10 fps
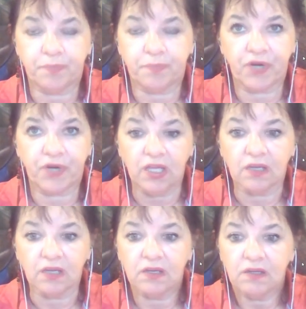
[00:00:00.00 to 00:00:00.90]

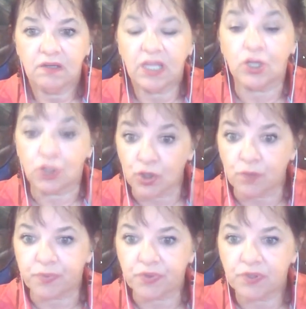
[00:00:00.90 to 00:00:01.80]
praying in
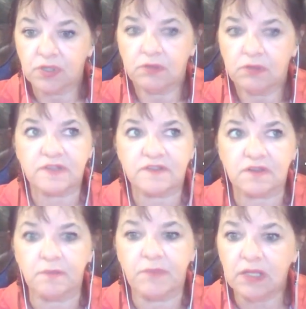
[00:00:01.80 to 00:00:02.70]
group. Yeah. It's
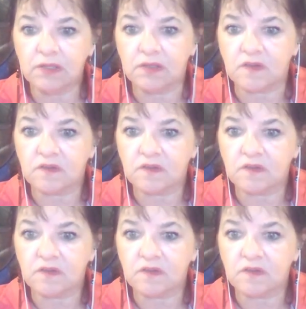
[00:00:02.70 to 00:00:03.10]
tremendous.